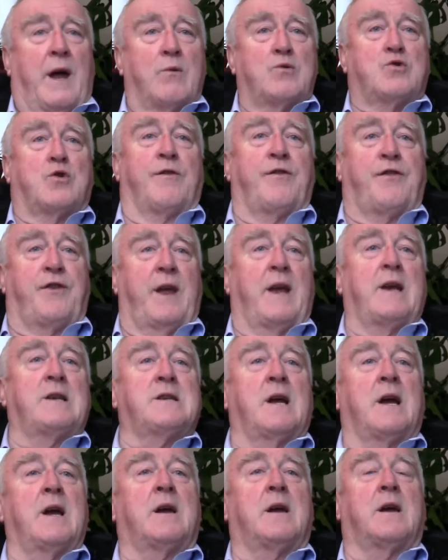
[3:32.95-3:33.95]
out of
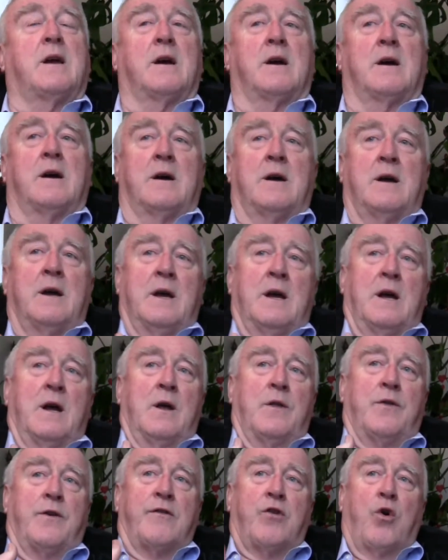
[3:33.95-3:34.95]
things like
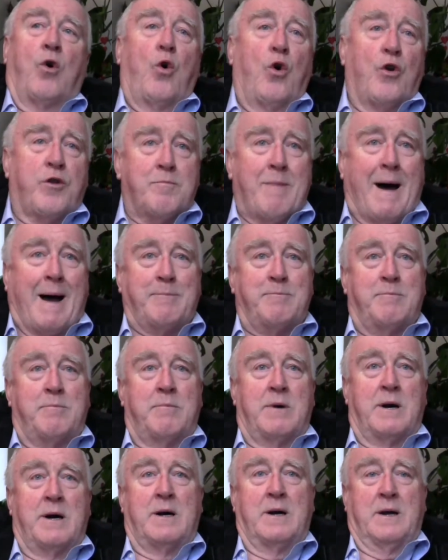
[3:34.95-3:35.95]
the Y Rodd Mam.